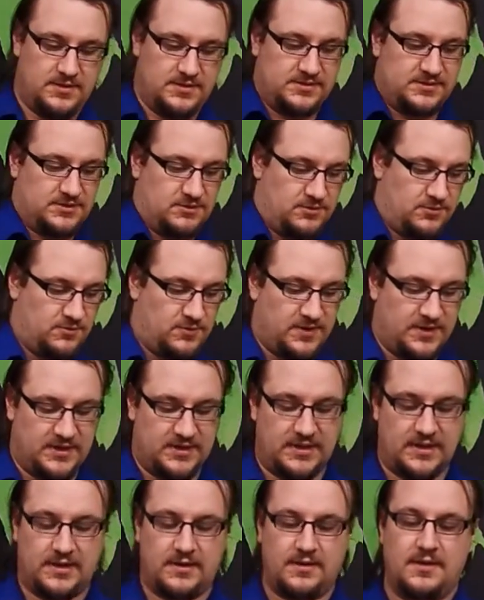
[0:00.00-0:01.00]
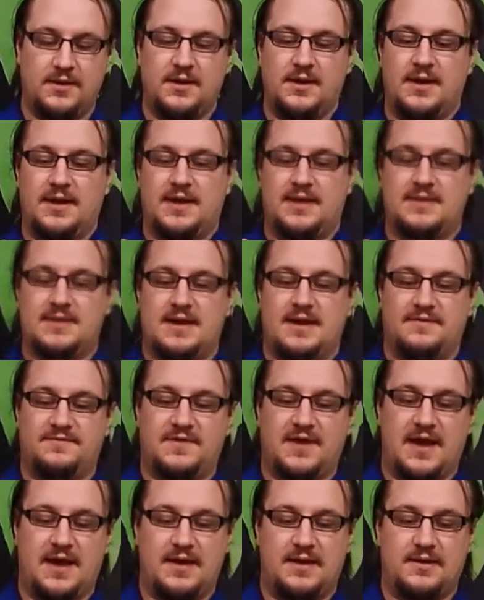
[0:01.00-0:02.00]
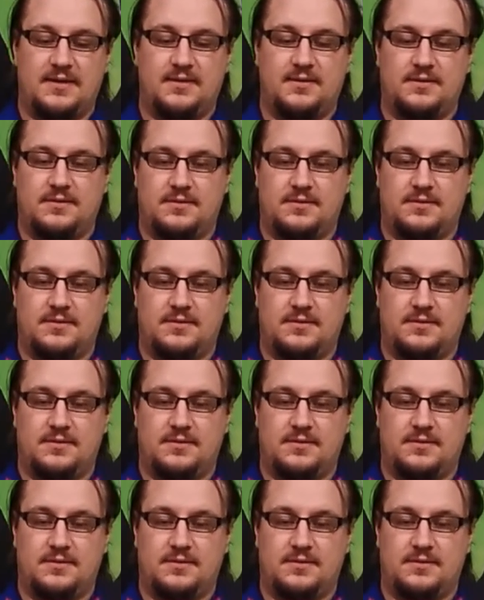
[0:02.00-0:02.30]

It's the only one in there, and then I've got